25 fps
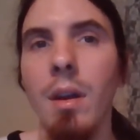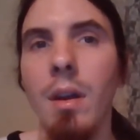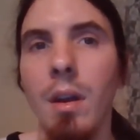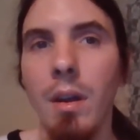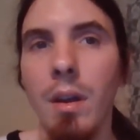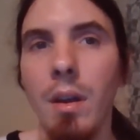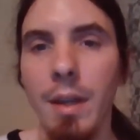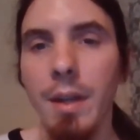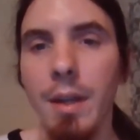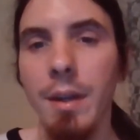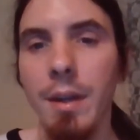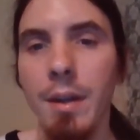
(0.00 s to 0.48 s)

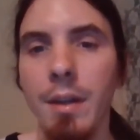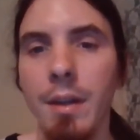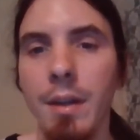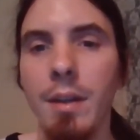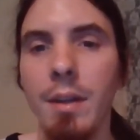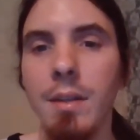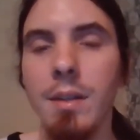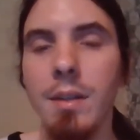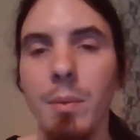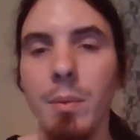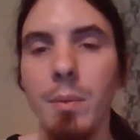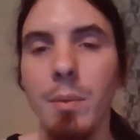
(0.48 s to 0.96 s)
on here
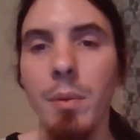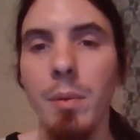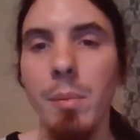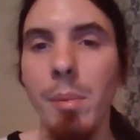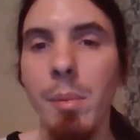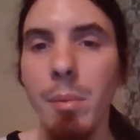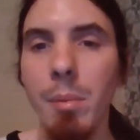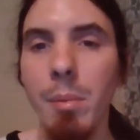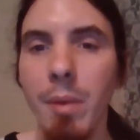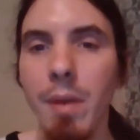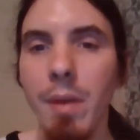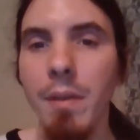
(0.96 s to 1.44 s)
because I want to
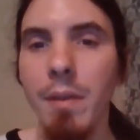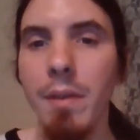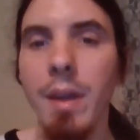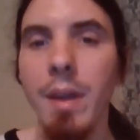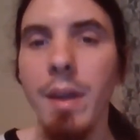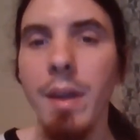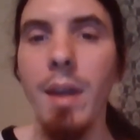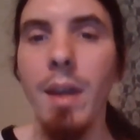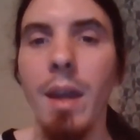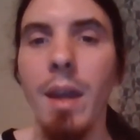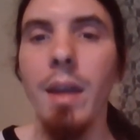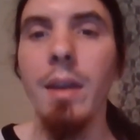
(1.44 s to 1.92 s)
remember everything